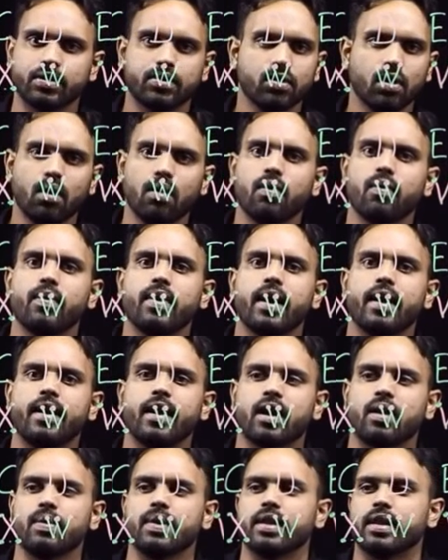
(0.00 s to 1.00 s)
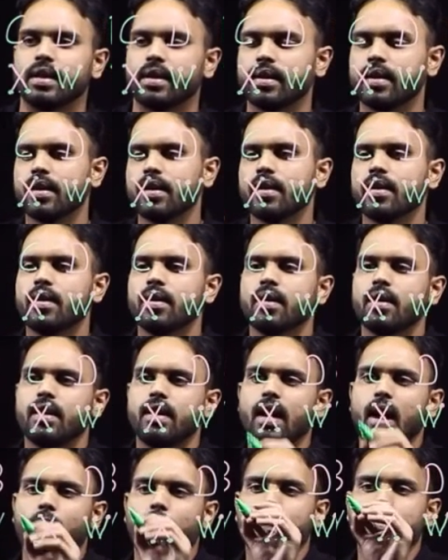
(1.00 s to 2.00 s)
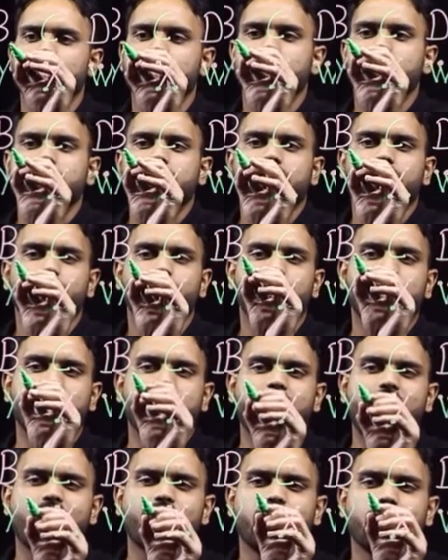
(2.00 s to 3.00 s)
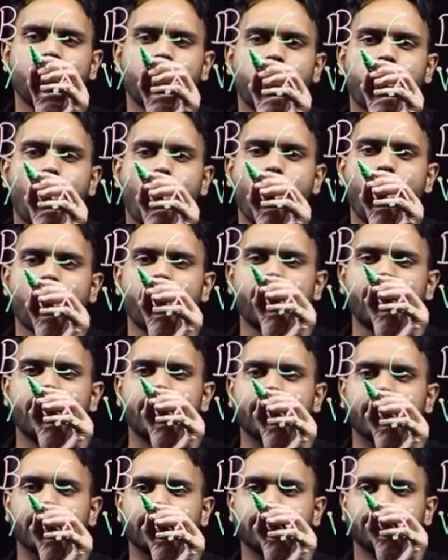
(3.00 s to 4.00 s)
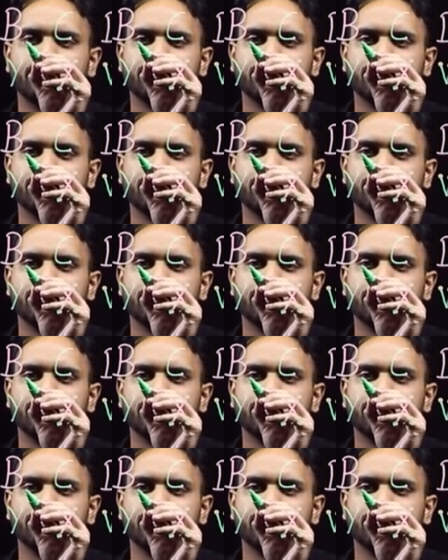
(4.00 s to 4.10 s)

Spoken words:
So we are done with it. Now, we have a boy here.